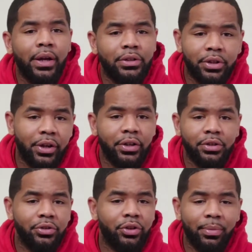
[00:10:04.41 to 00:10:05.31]
I took it
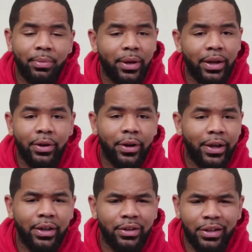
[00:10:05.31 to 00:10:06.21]
into the shop. I'm like,
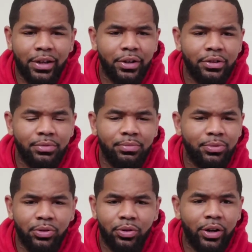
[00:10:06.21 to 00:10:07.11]
okay, I think I need
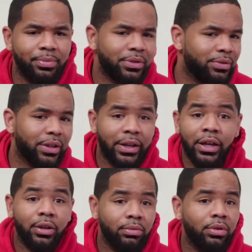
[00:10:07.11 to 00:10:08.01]
some new grips. And he was like,
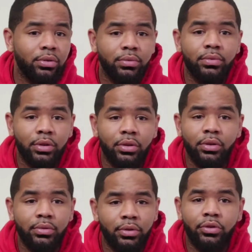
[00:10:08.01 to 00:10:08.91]
yeah, you
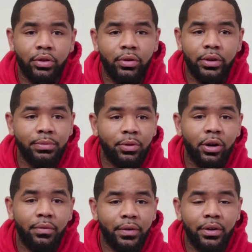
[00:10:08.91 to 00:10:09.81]
do. You should do this
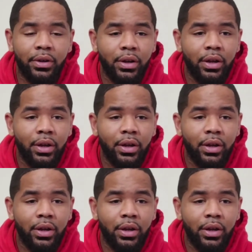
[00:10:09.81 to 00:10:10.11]
more often.